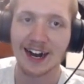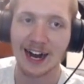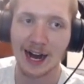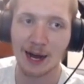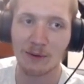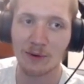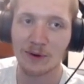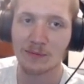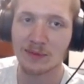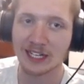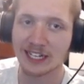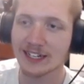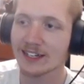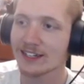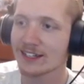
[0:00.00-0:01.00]
I would
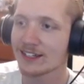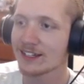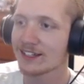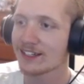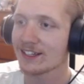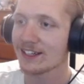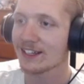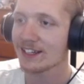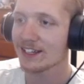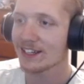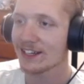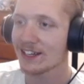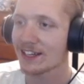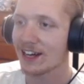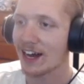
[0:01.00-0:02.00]
be.
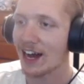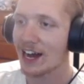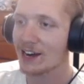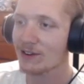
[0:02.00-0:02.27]
I